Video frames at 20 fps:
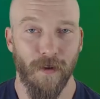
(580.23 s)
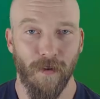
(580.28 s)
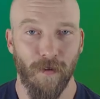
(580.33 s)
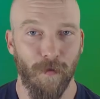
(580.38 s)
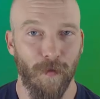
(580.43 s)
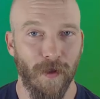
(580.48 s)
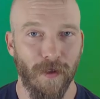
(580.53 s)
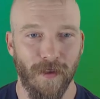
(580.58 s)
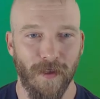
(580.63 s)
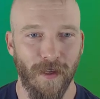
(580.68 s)

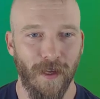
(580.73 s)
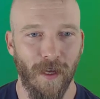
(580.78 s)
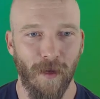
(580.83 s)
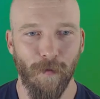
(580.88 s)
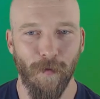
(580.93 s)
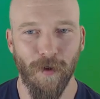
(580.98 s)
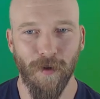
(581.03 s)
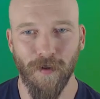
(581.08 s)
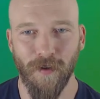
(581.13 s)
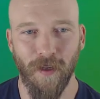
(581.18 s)
just make the
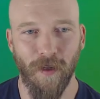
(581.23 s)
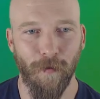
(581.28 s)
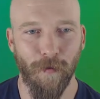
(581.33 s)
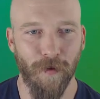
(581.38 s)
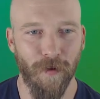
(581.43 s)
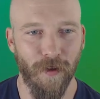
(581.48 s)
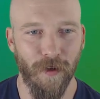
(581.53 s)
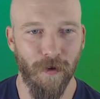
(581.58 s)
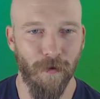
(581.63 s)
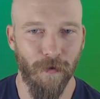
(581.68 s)
game look
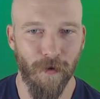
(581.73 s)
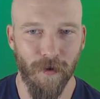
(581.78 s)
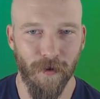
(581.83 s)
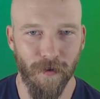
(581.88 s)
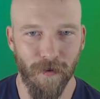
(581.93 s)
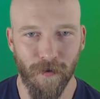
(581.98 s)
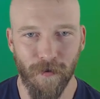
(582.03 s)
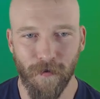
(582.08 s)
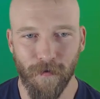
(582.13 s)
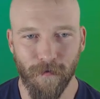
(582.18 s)
deeper than it
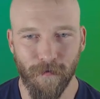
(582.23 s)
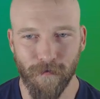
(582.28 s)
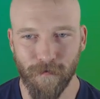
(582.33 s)
was.